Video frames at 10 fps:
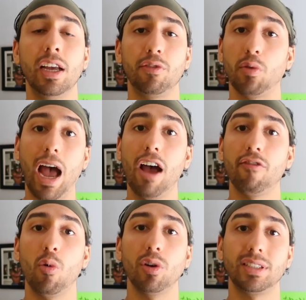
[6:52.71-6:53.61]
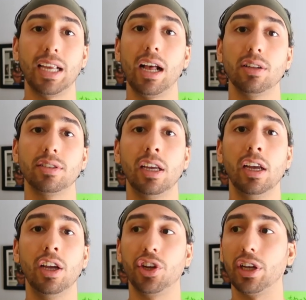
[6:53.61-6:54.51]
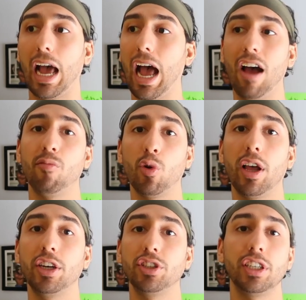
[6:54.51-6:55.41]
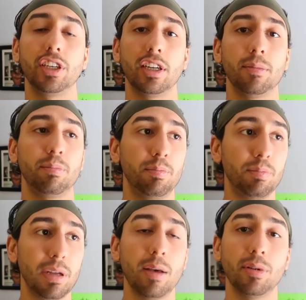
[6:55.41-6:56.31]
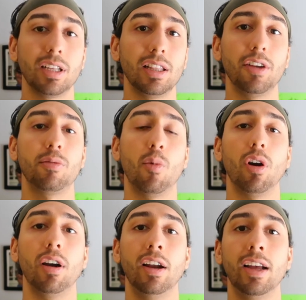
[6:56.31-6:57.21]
If you have more cells, you're gonna have more energy, you're gonna be able to lift more.